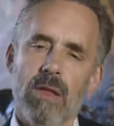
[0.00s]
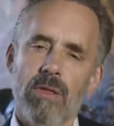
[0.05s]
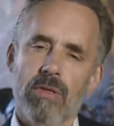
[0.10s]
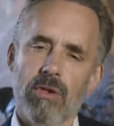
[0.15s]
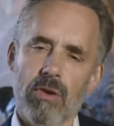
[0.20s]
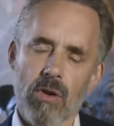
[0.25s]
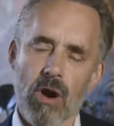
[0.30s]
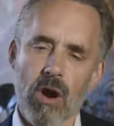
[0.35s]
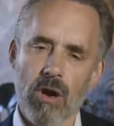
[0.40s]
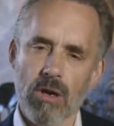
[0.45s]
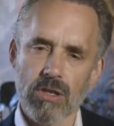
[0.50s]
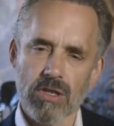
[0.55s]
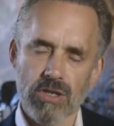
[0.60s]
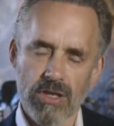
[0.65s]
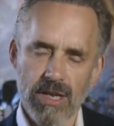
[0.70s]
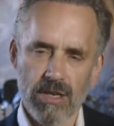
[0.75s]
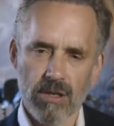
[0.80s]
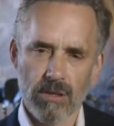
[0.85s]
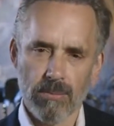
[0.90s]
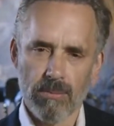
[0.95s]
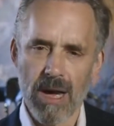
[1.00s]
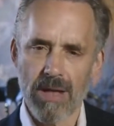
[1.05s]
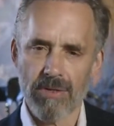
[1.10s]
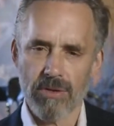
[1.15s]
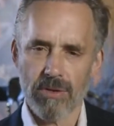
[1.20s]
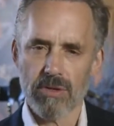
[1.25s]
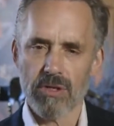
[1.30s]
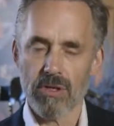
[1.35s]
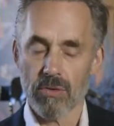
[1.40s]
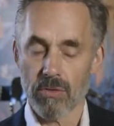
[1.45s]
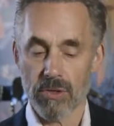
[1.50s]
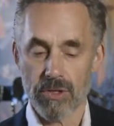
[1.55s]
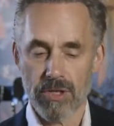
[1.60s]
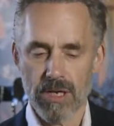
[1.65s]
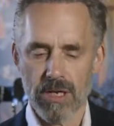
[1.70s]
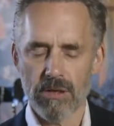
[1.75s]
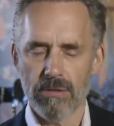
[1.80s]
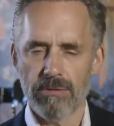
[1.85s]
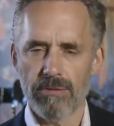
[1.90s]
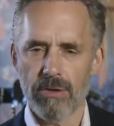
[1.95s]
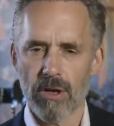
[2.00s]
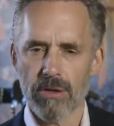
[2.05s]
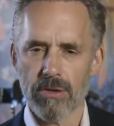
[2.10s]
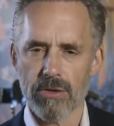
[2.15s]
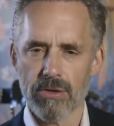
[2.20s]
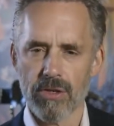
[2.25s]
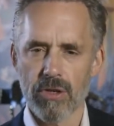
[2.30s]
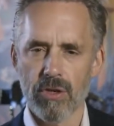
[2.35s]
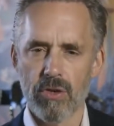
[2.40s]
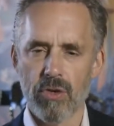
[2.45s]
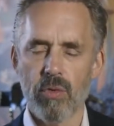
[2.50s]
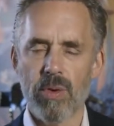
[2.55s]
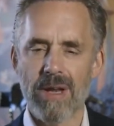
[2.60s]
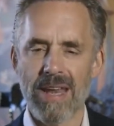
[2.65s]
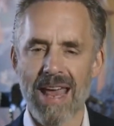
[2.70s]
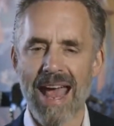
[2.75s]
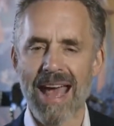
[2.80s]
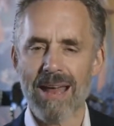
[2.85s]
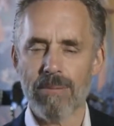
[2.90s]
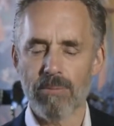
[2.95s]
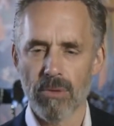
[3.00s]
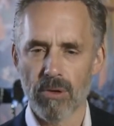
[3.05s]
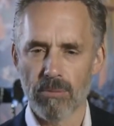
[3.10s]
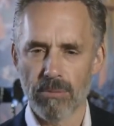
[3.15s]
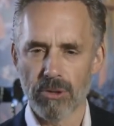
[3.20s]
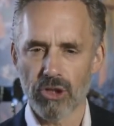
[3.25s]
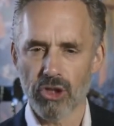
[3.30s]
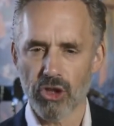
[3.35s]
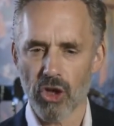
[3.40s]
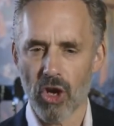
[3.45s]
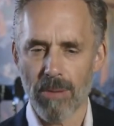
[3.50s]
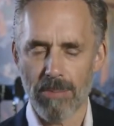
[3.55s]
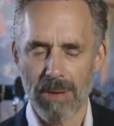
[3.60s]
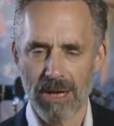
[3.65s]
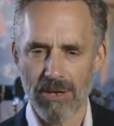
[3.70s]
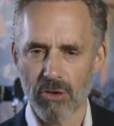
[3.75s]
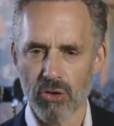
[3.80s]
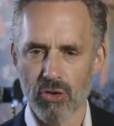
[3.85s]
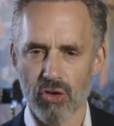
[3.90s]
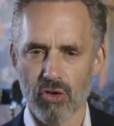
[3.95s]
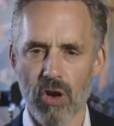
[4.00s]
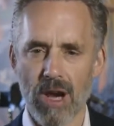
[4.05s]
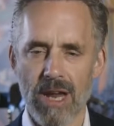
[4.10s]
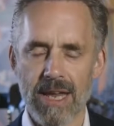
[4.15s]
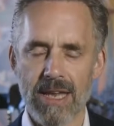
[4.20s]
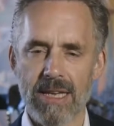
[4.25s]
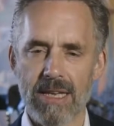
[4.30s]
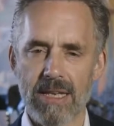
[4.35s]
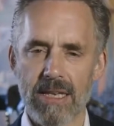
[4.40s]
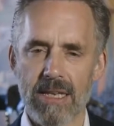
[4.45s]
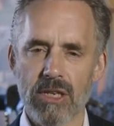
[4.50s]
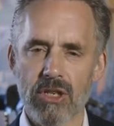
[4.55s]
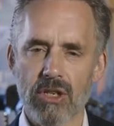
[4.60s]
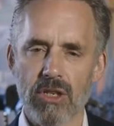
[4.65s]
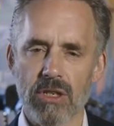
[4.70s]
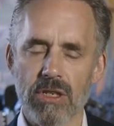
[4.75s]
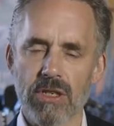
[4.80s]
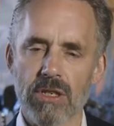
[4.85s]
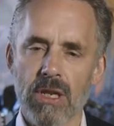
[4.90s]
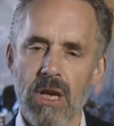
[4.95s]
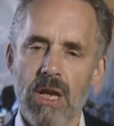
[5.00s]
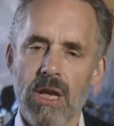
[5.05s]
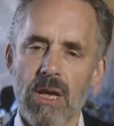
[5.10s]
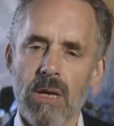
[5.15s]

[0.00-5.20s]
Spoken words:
there aren't single mothers or single fathers who do an admirable job under trying conditions.